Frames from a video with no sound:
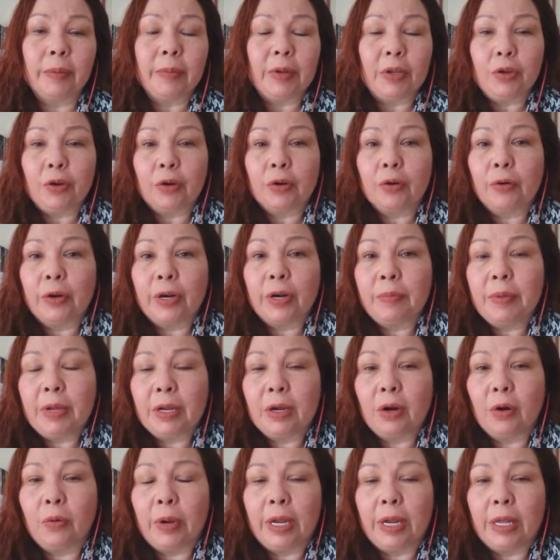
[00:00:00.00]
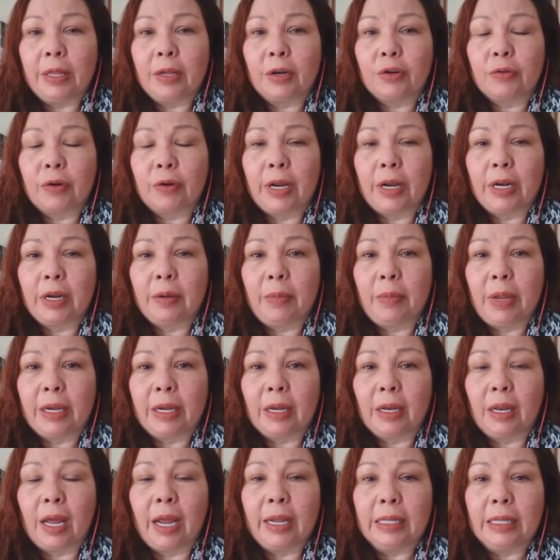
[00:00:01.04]
I mean, you're going to be going in there trying to make
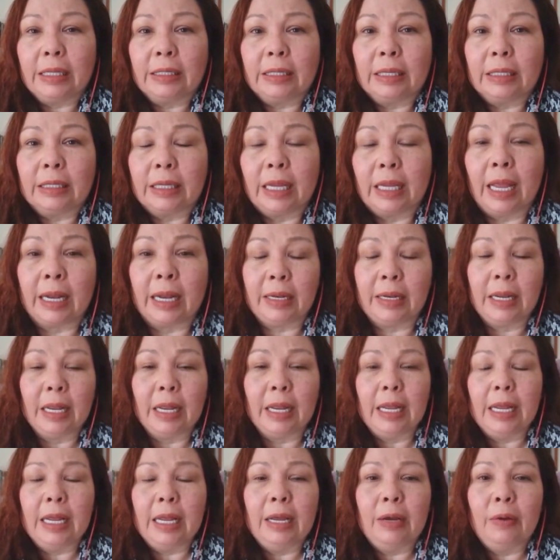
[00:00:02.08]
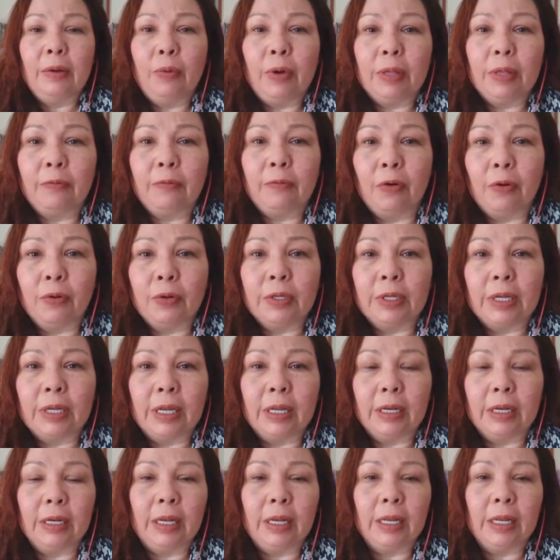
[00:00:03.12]
alliances and with folks
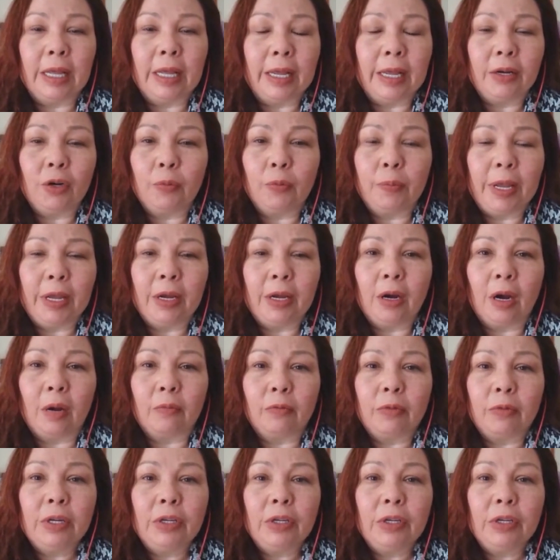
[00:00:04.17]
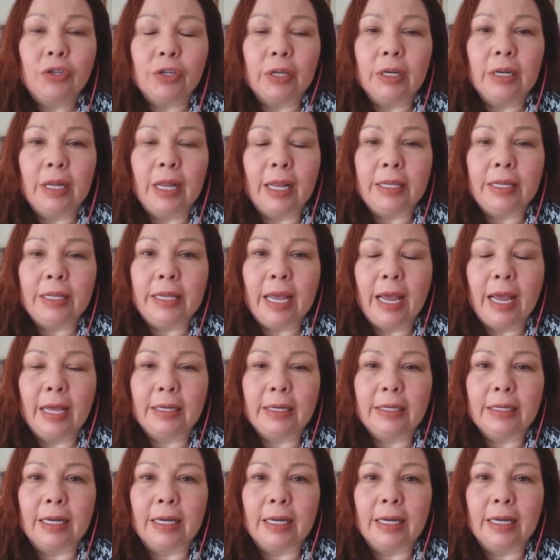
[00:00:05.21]
in the Indo-PACOM region, and
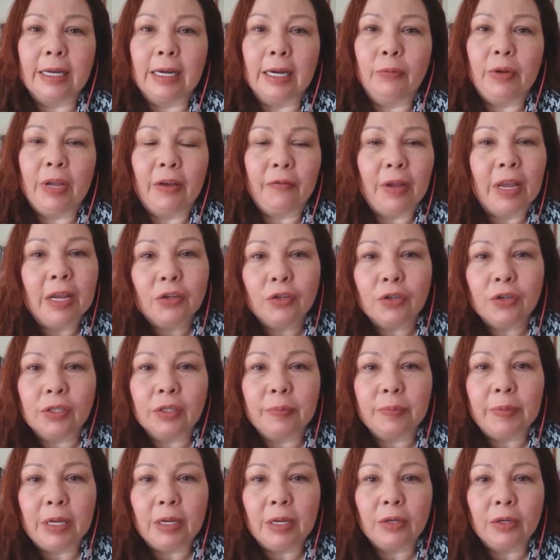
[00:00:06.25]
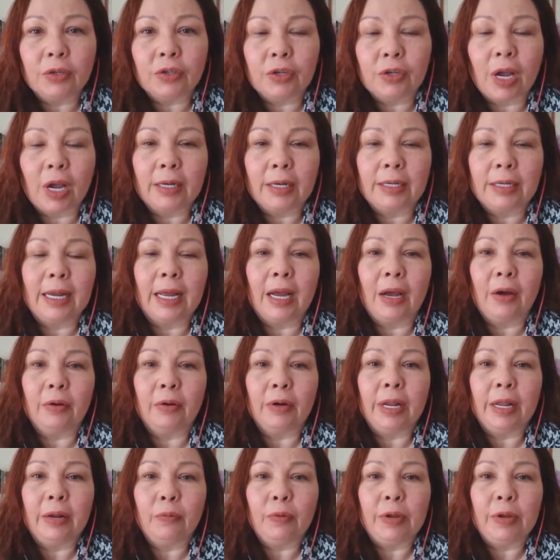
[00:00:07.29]
yet we have Asians being shot
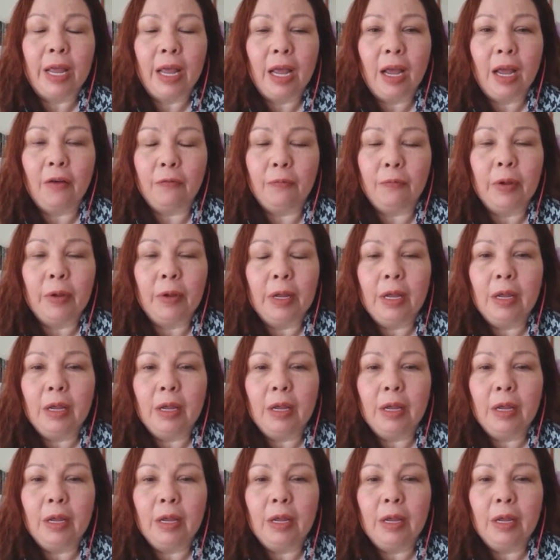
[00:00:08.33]
down, and we have